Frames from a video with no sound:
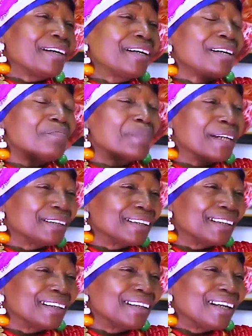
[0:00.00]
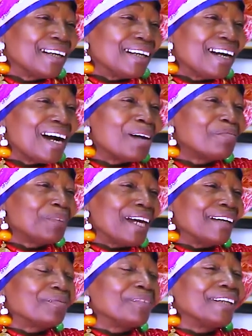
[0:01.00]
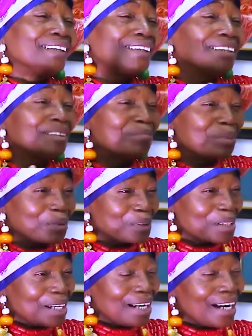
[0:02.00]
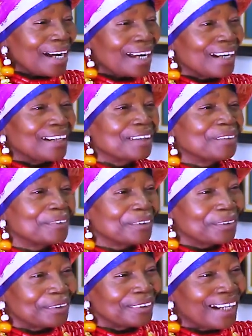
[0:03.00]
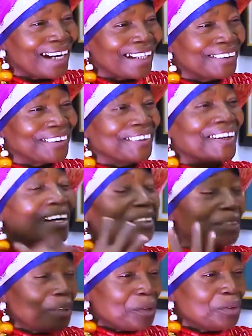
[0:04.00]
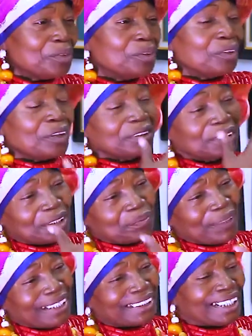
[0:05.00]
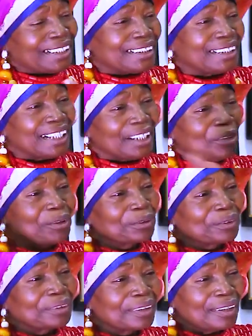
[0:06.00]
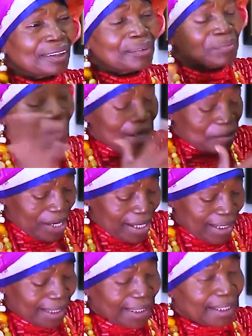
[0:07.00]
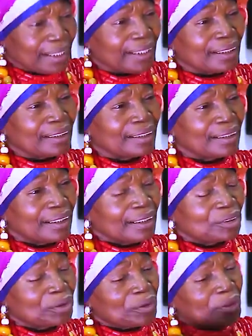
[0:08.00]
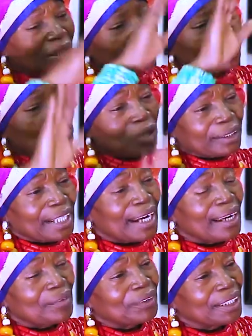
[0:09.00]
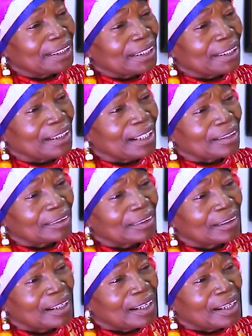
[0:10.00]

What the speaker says: a green person. I'm like vegetable. I love you. I don't. So just the message alone, by wearing the green, so it water everything down,